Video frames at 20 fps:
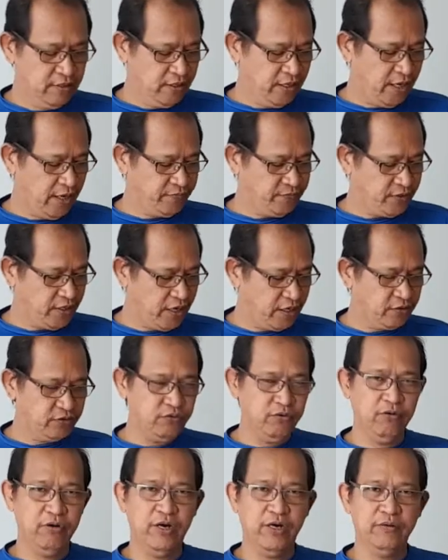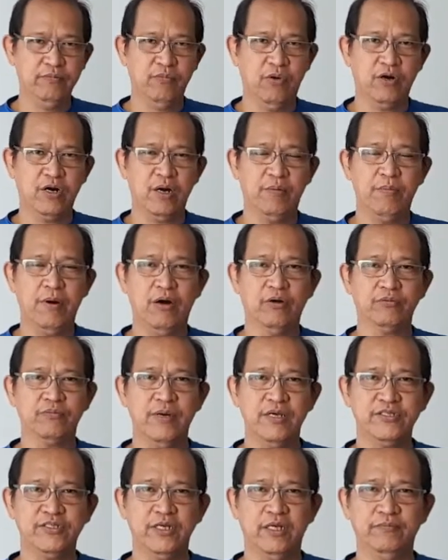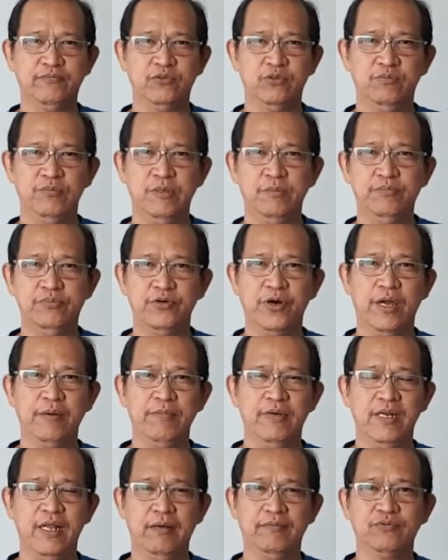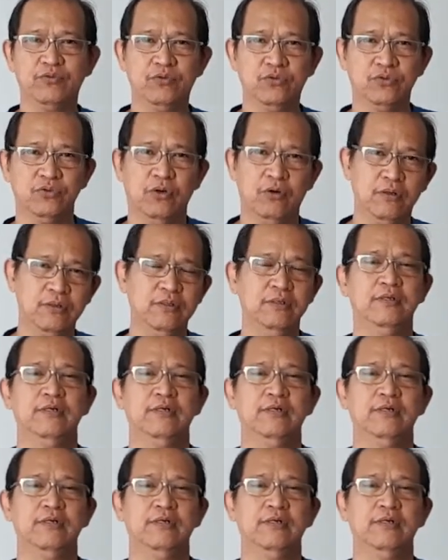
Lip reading: I'm trying to learn more about myself, to be brave enough to talk.